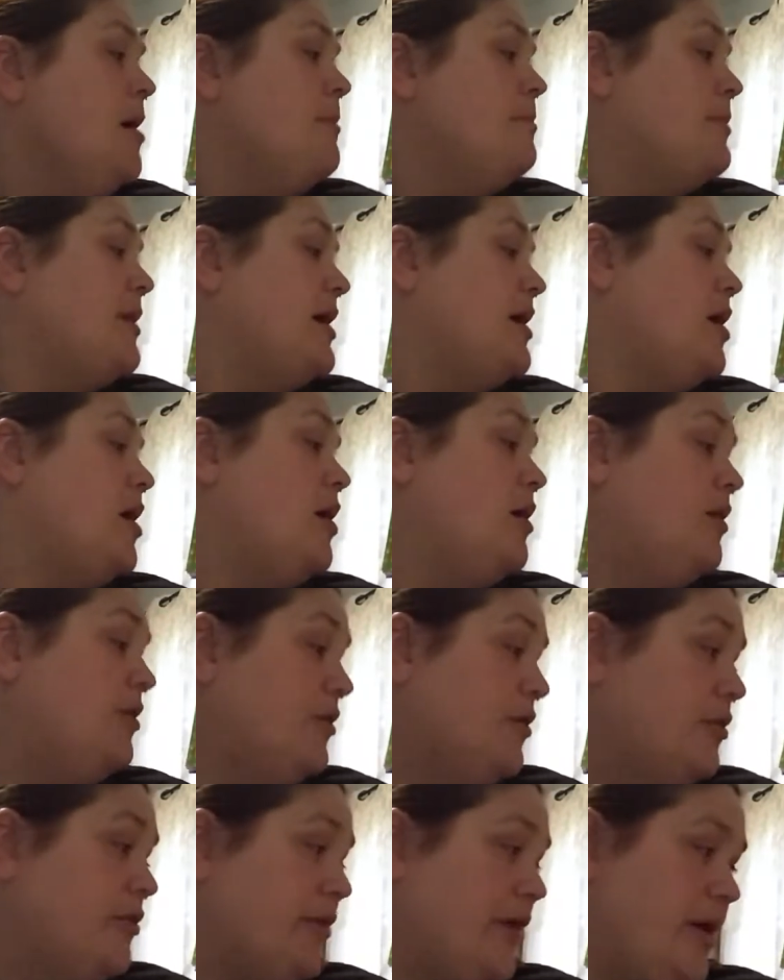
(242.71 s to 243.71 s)
My
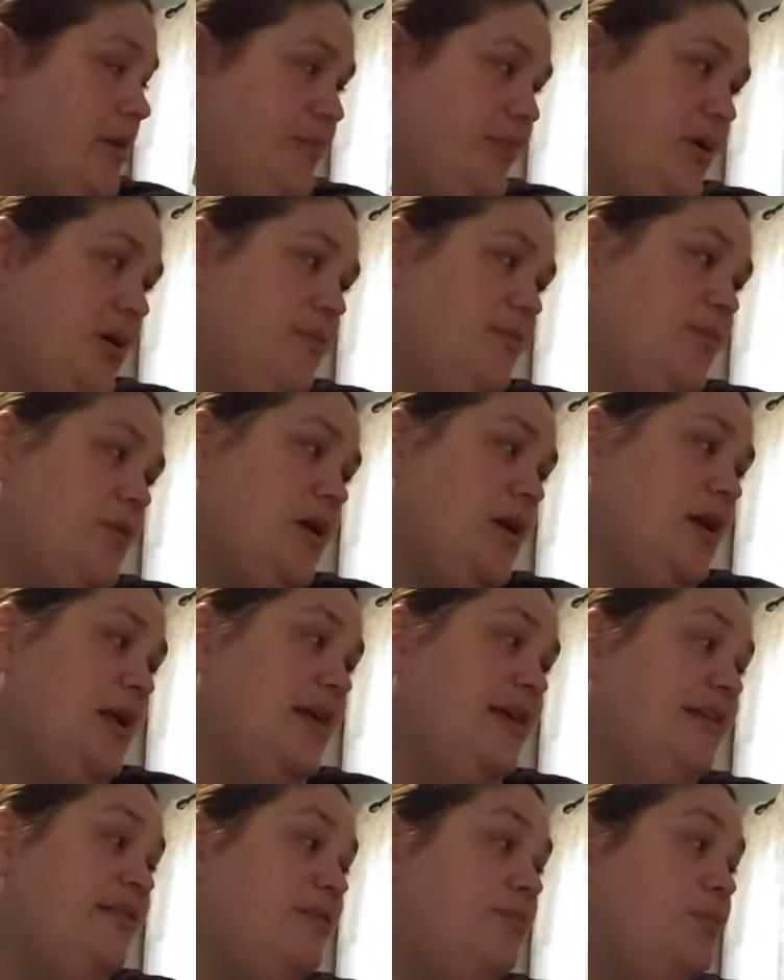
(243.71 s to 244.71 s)
other grandpa brought
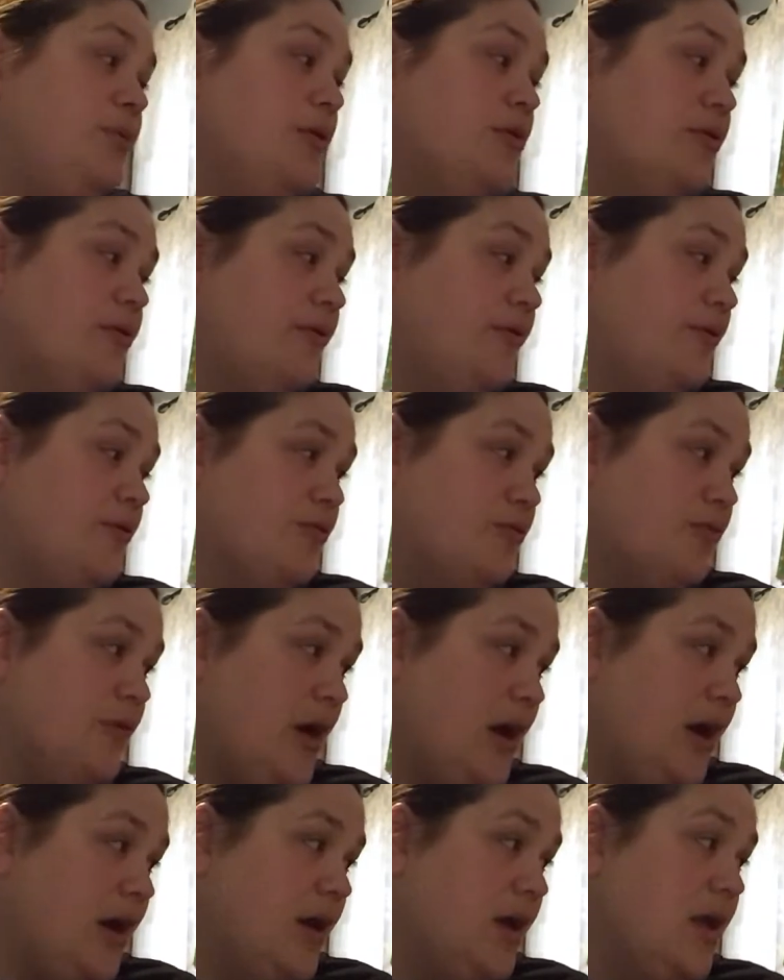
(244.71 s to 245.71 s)
his beautiful
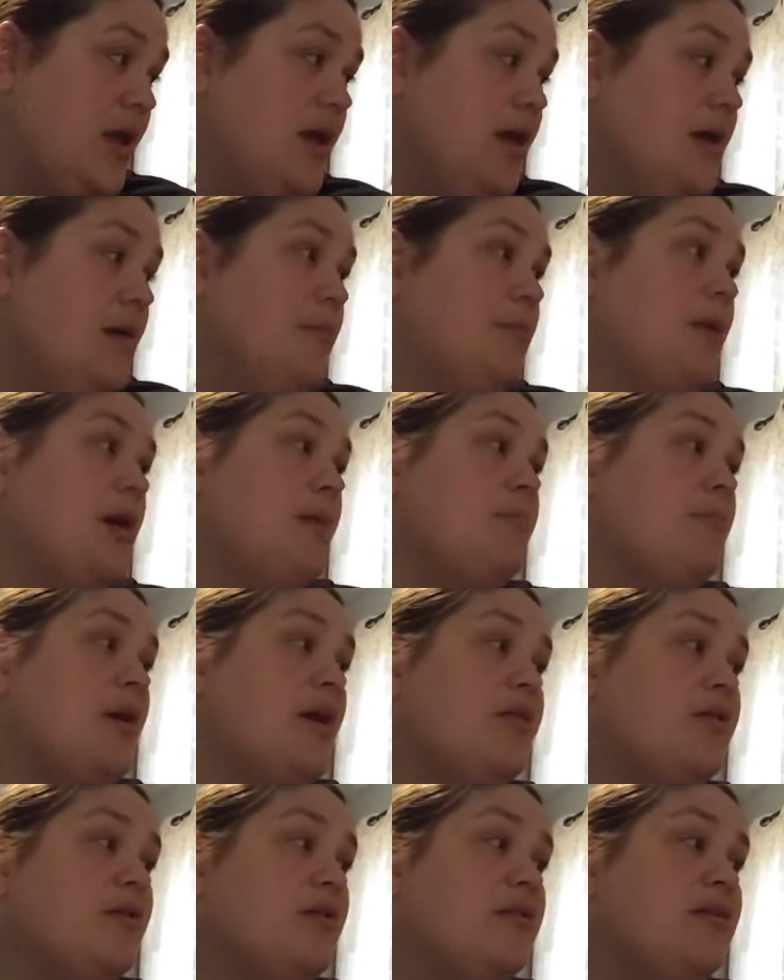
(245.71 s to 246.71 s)
rug. My
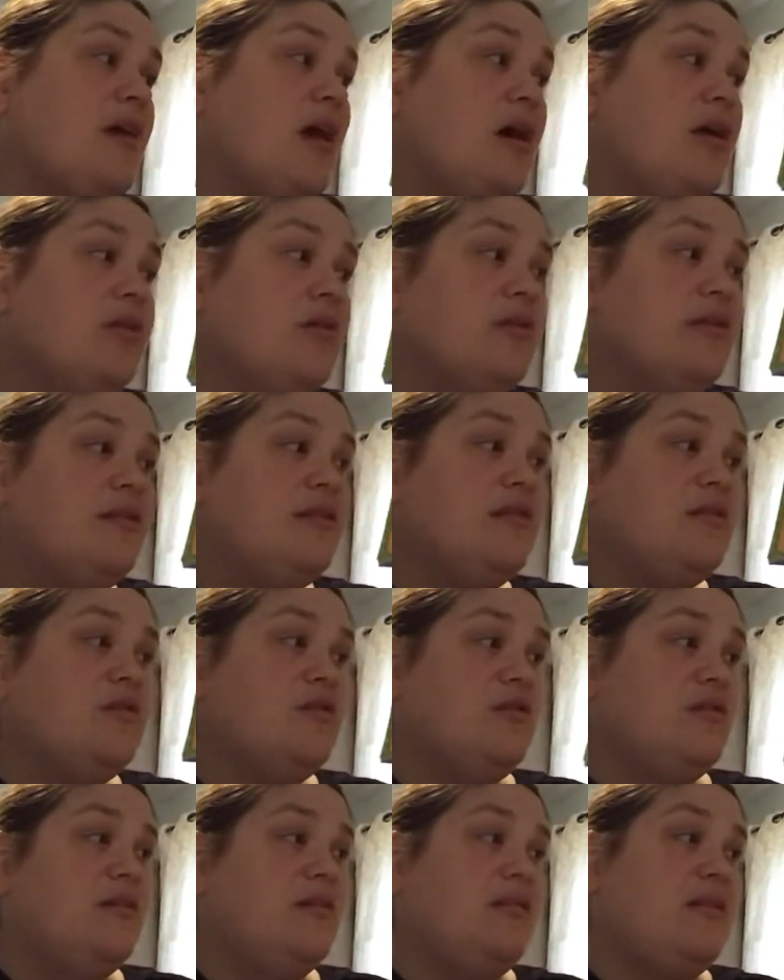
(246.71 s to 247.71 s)
mother's other sister,
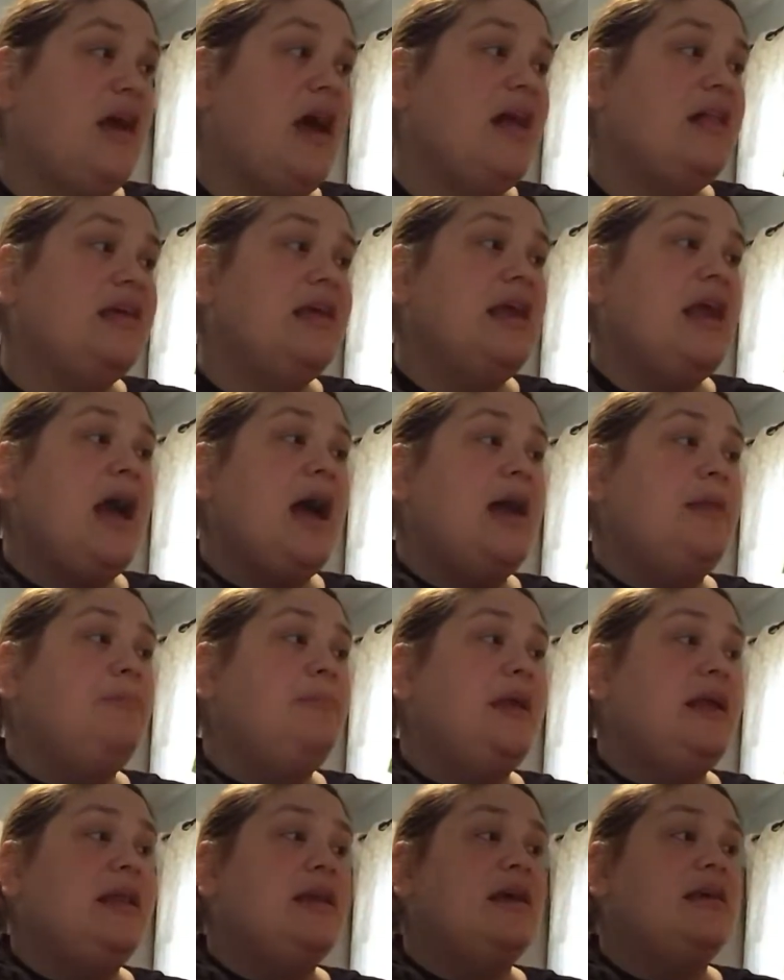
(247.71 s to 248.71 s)
Sally, had
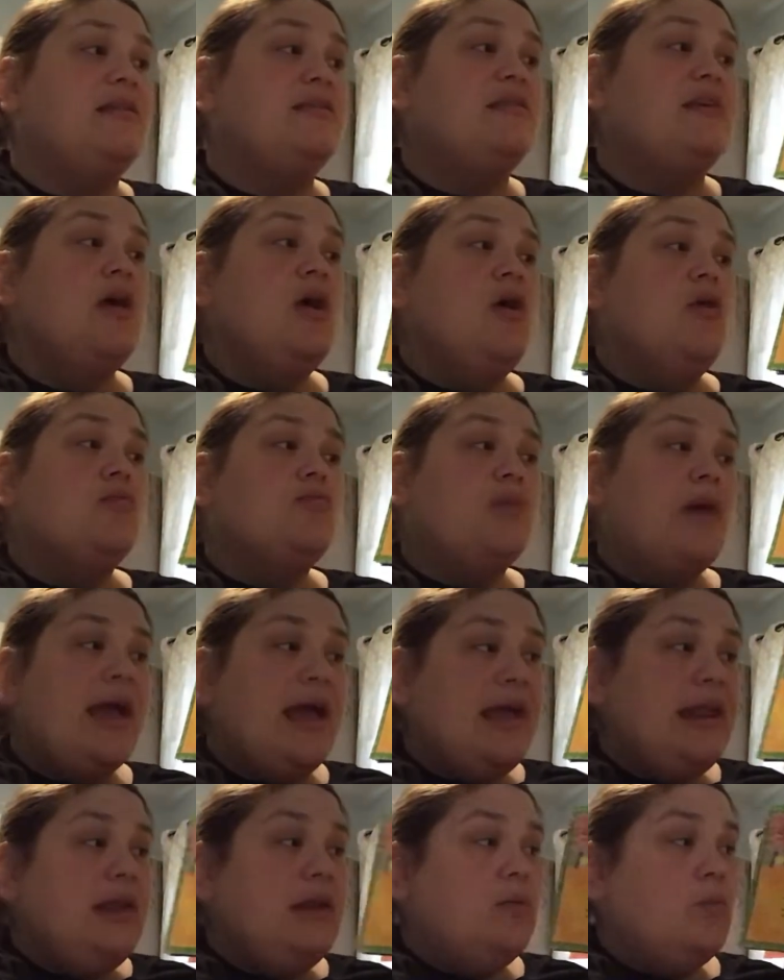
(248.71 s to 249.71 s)
made us
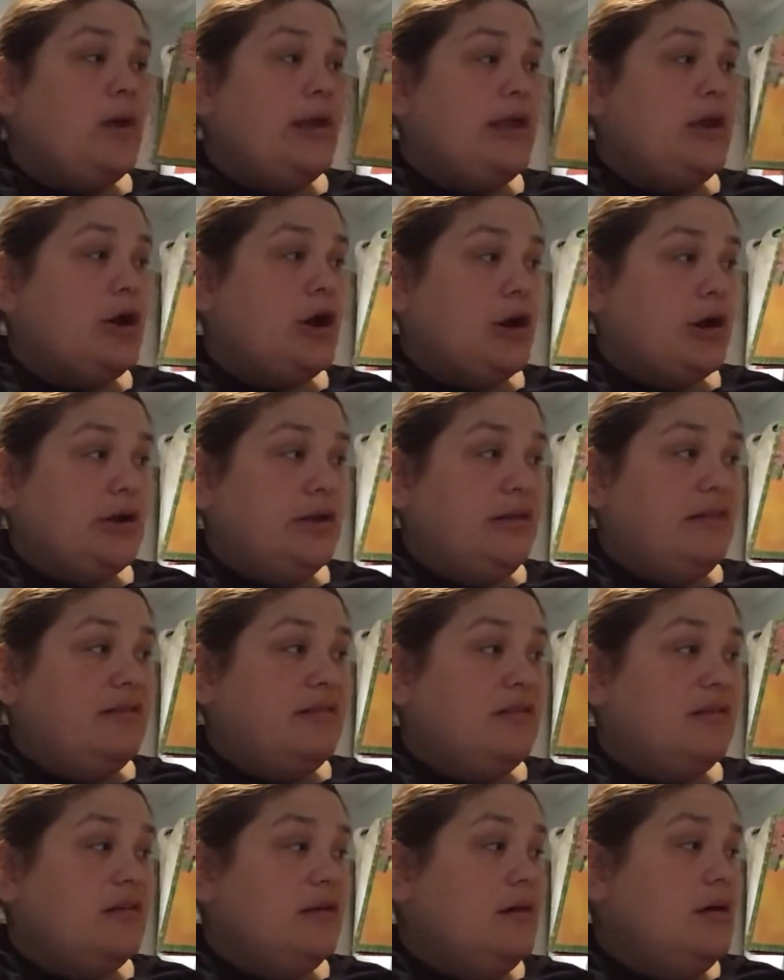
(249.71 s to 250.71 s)
red and white curtains.